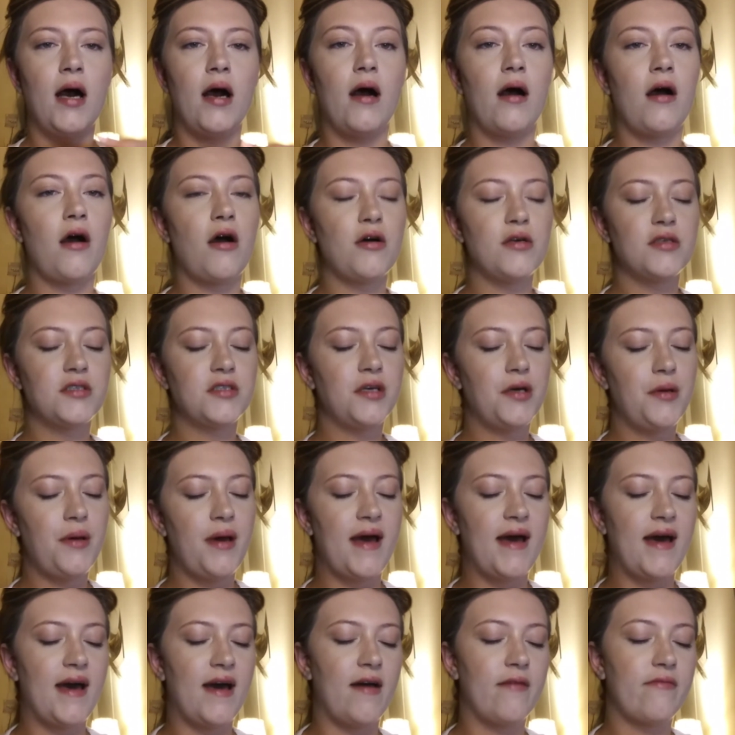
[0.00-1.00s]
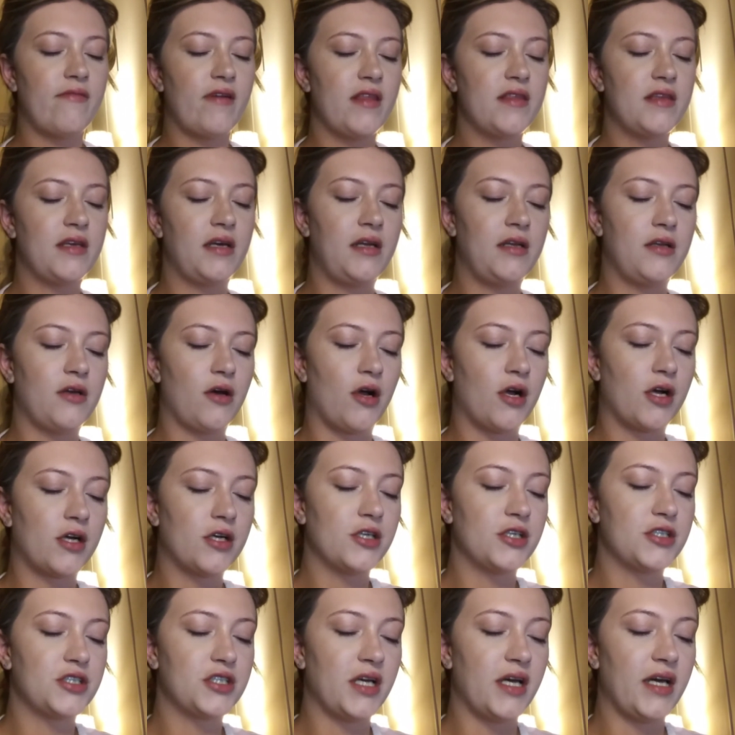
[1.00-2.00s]
I also have the
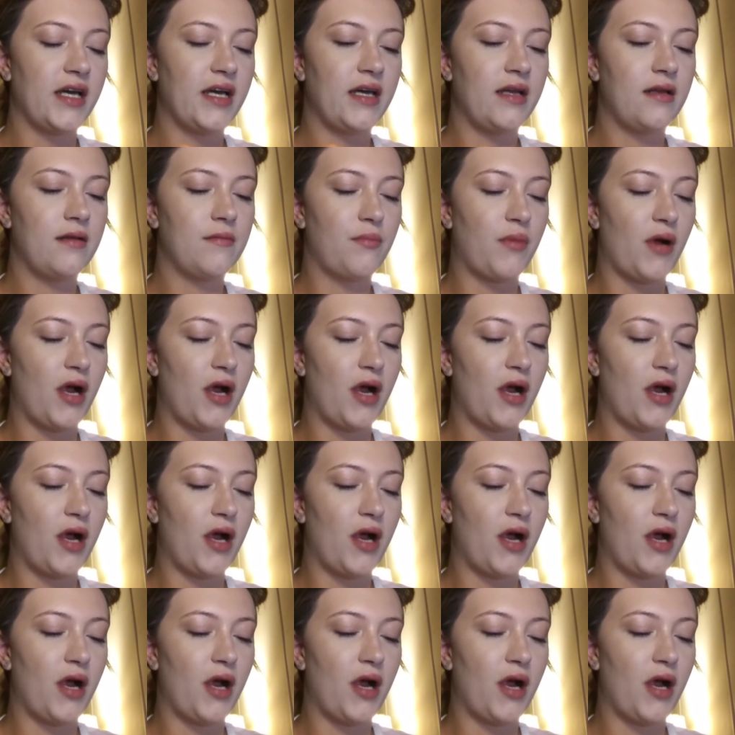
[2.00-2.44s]
darker shade